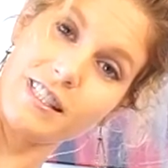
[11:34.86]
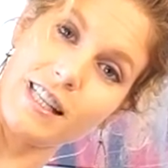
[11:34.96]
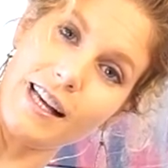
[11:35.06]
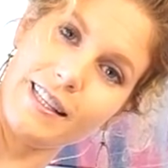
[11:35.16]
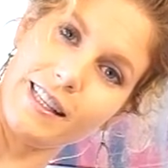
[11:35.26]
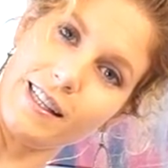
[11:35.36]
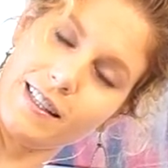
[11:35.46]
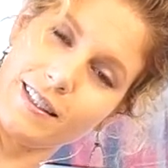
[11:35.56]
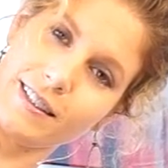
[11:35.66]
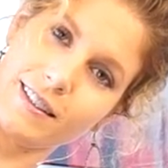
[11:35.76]
psyche,
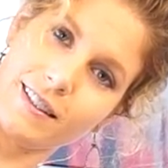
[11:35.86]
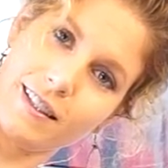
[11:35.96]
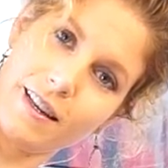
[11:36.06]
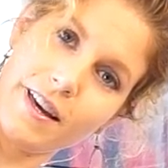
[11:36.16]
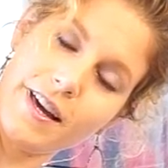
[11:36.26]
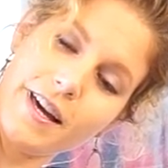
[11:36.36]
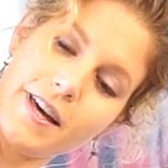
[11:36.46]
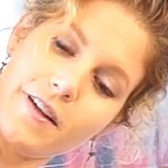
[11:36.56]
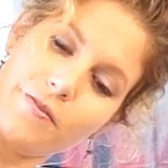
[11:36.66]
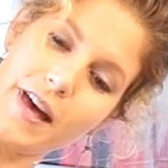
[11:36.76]

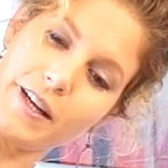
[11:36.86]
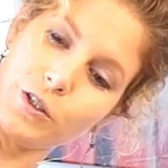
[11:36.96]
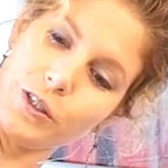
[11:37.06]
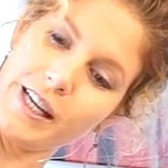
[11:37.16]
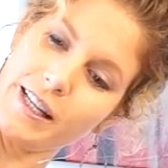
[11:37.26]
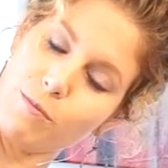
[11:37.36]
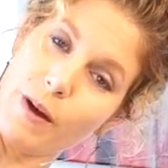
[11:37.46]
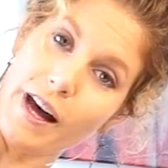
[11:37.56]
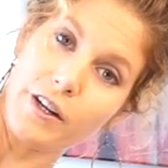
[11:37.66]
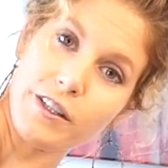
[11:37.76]
that creates
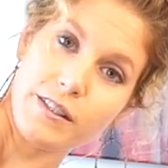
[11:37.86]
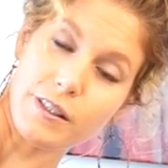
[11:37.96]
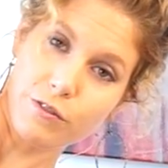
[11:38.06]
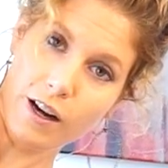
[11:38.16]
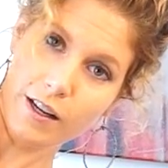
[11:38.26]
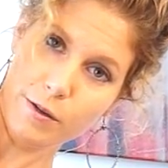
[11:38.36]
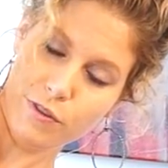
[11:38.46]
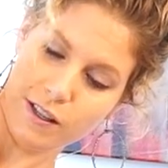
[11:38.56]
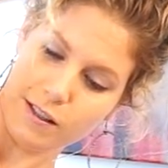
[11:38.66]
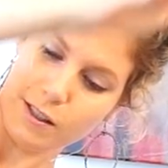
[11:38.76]
patterns of
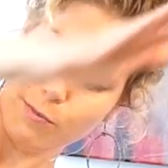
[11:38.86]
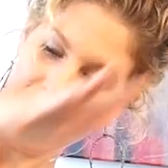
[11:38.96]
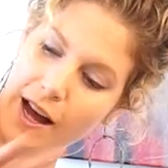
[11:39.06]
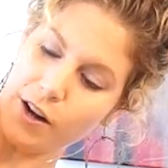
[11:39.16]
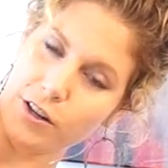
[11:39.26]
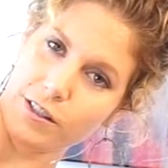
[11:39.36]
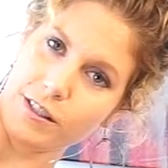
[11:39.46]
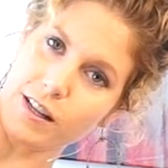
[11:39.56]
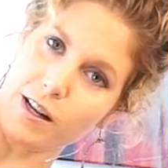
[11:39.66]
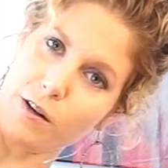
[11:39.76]
confidence,
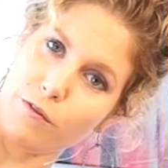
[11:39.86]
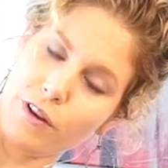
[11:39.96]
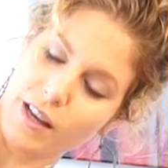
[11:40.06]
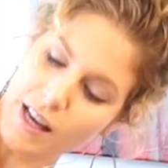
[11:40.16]
patterns of